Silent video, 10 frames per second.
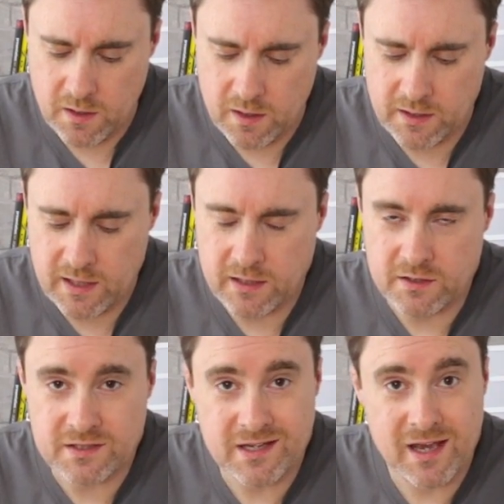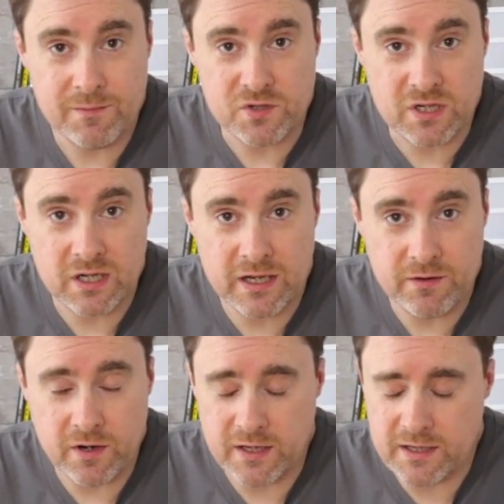And again, you see how much
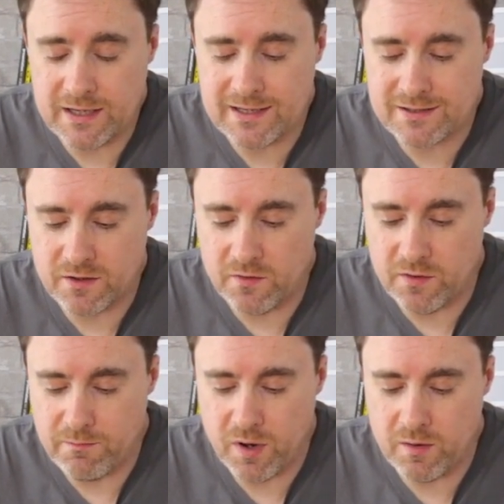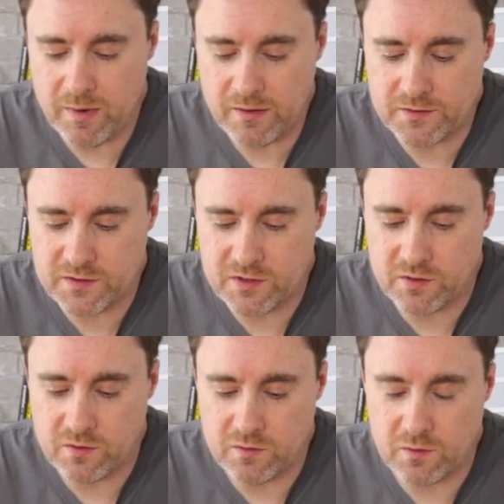clearer it is on the mobile
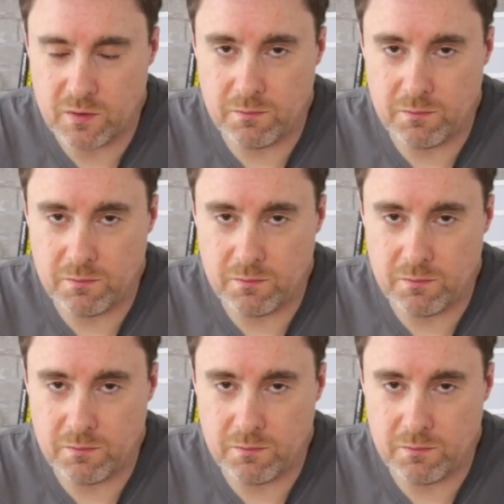to